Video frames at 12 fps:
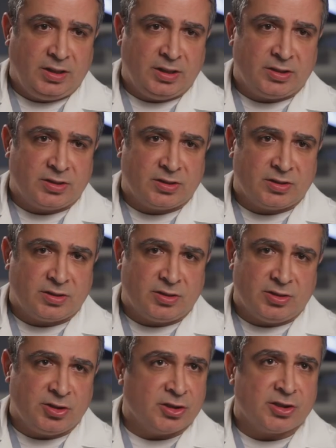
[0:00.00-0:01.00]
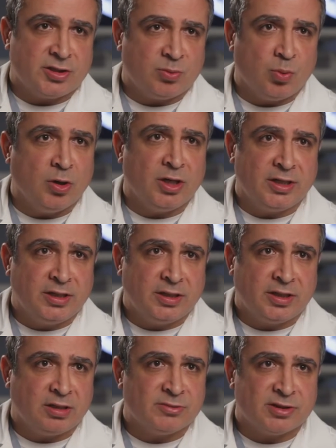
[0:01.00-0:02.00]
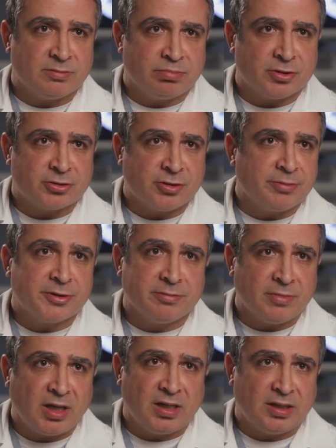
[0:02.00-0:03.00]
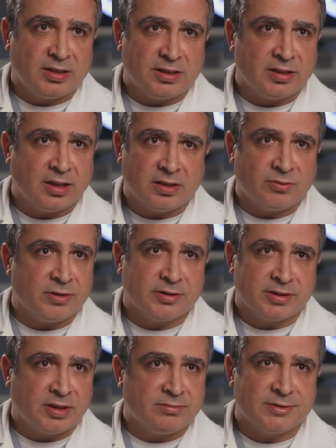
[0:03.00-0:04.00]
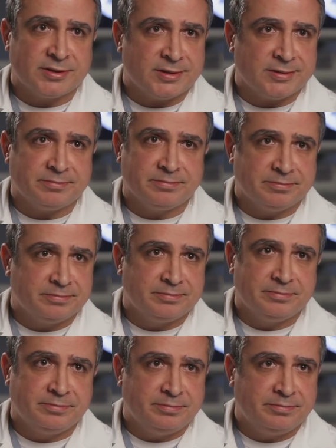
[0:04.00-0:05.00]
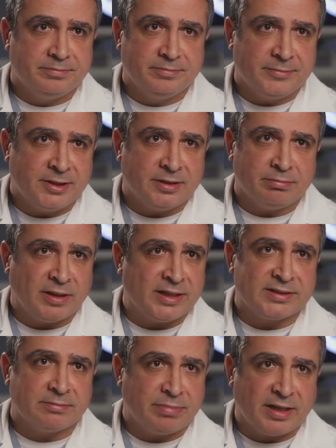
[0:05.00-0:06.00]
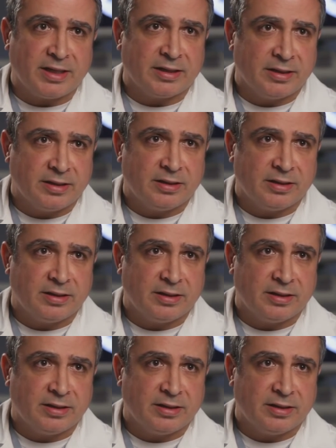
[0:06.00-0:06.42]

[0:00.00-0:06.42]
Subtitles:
It's just that one comes in a prescription bottle and another one comes in a plastic bag.